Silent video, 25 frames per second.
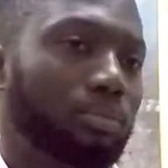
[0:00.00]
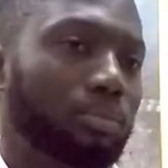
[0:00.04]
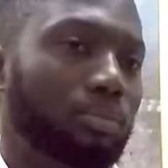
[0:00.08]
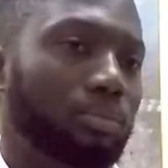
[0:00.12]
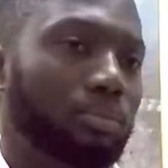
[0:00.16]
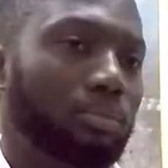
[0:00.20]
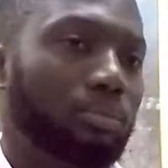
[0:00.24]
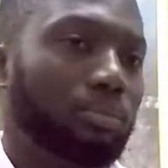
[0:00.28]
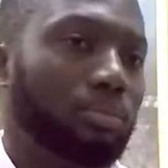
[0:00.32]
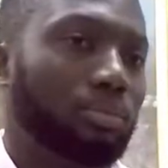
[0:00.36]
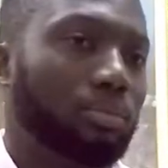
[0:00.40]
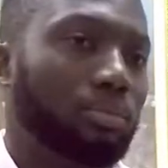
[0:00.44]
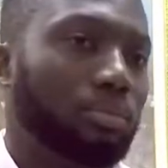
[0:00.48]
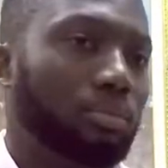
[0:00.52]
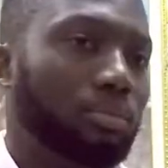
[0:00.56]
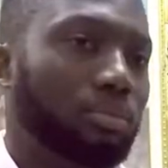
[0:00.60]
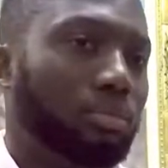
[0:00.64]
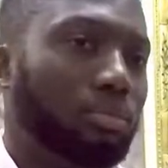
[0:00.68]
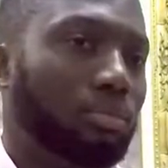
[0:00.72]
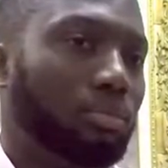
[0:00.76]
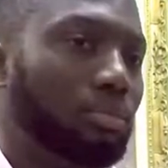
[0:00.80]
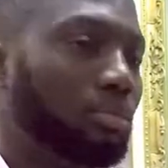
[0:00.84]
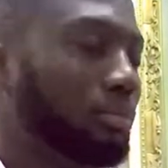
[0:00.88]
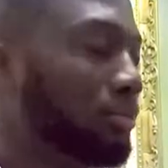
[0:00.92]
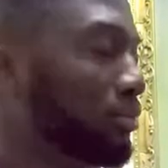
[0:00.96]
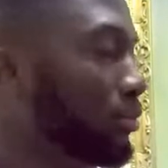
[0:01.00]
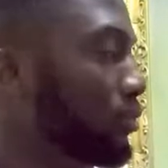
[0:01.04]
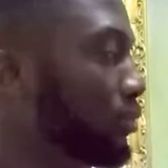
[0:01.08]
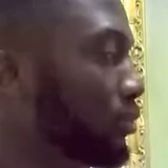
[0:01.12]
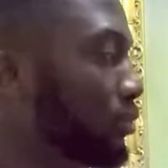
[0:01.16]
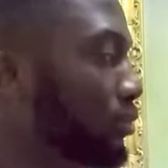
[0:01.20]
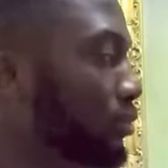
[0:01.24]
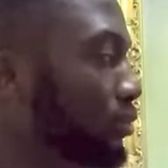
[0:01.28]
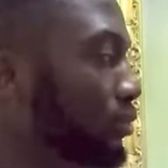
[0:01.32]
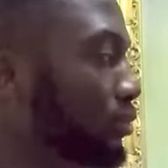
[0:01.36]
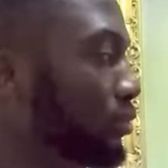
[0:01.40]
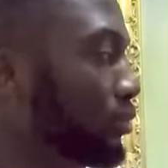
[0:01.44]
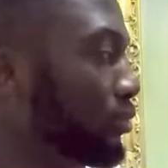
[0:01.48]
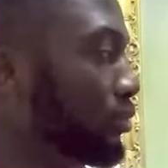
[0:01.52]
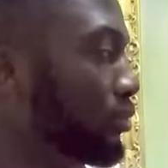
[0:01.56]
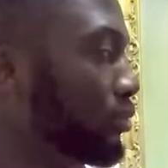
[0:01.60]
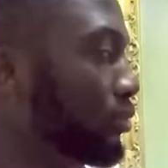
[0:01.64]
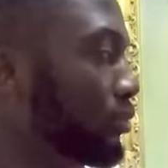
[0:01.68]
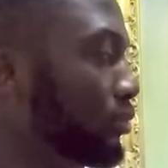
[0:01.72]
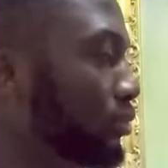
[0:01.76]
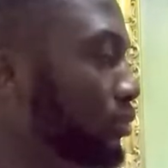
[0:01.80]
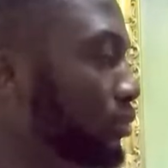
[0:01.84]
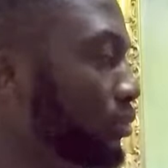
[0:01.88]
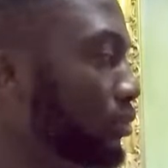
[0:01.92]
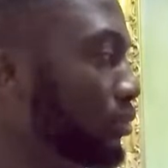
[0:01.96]

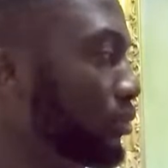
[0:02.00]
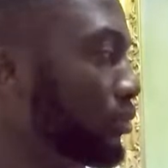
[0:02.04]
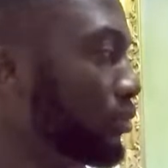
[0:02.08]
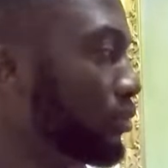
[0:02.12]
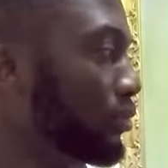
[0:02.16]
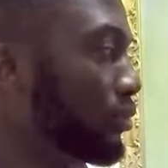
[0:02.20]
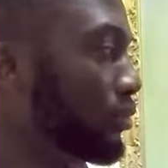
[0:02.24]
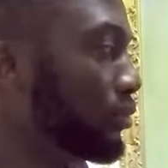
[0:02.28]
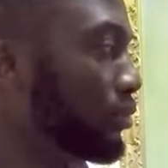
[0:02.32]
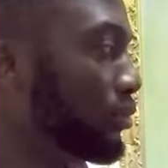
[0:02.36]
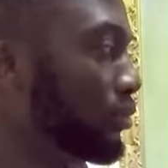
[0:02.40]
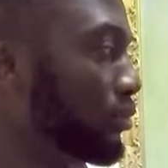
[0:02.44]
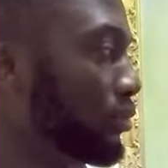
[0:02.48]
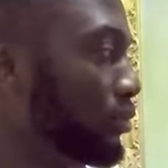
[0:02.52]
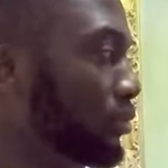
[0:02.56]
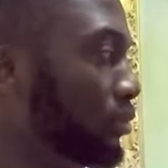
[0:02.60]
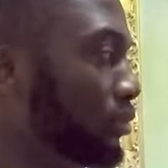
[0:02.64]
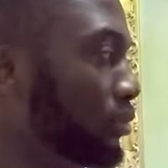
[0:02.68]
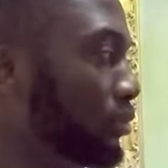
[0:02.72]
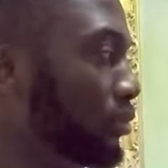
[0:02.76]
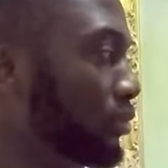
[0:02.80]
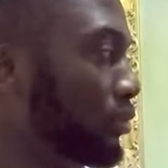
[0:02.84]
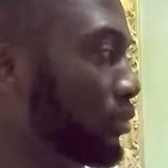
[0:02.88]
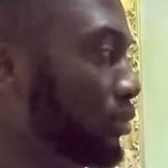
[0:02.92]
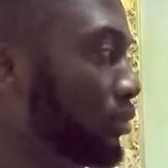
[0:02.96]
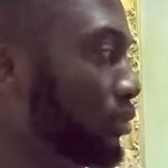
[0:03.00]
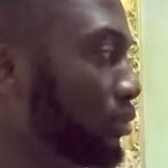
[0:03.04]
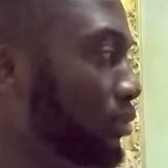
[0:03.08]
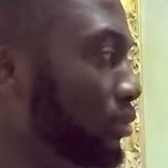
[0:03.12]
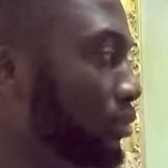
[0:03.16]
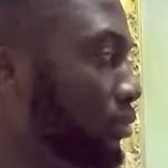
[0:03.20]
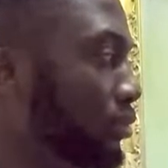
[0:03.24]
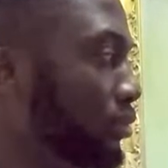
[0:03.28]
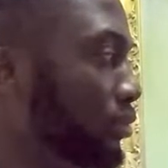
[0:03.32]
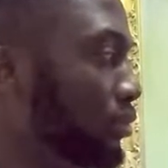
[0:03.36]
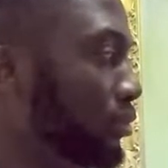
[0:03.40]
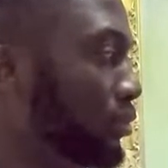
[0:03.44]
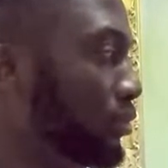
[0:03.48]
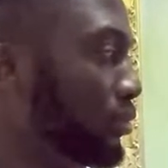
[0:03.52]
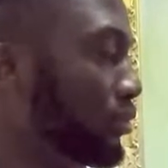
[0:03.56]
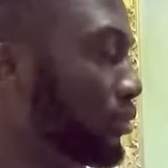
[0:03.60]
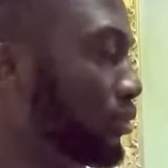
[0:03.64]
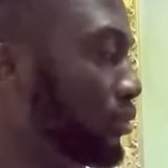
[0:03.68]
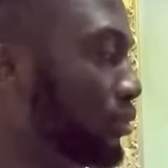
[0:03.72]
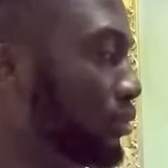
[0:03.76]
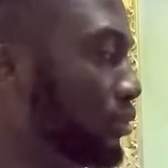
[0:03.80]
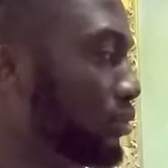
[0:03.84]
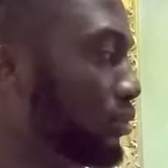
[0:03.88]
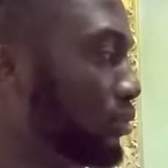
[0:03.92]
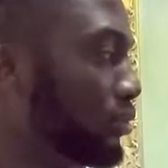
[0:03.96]

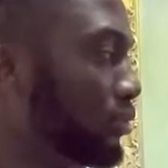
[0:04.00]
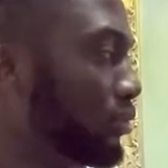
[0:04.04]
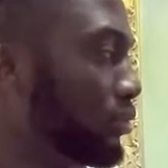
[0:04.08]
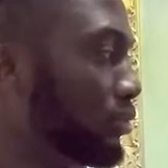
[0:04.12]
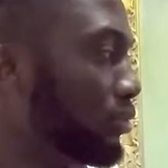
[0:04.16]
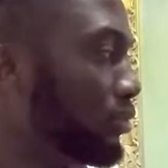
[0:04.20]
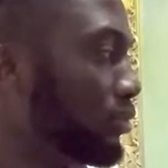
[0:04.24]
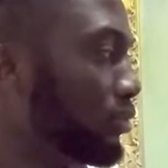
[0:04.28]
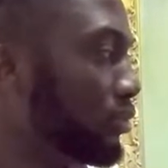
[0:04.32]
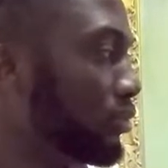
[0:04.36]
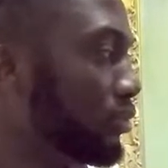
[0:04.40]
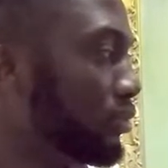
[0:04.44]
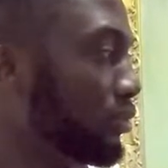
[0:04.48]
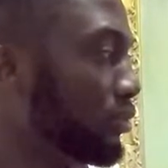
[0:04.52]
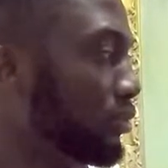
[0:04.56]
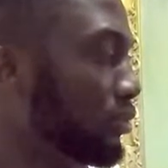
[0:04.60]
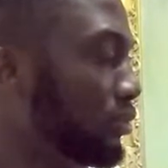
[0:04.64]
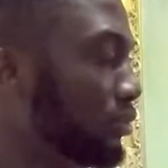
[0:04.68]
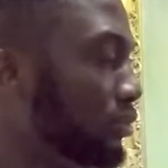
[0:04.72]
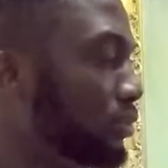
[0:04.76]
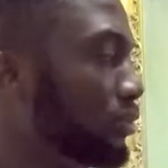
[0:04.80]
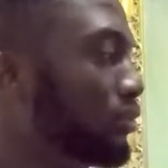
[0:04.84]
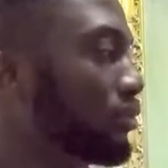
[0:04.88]
The person shown says nothing.